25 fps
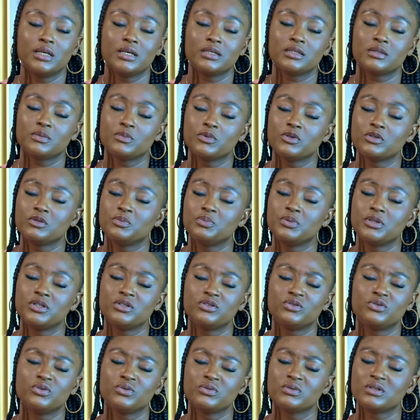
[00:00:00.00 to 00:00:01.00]
Desmond,
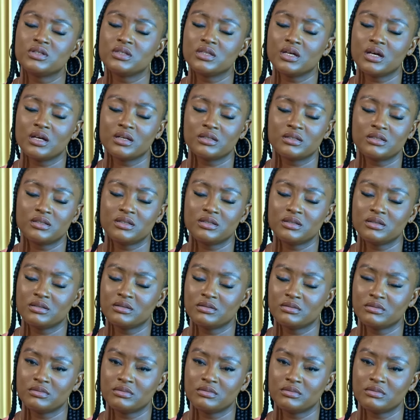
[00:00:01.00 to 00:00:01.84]
please don't start.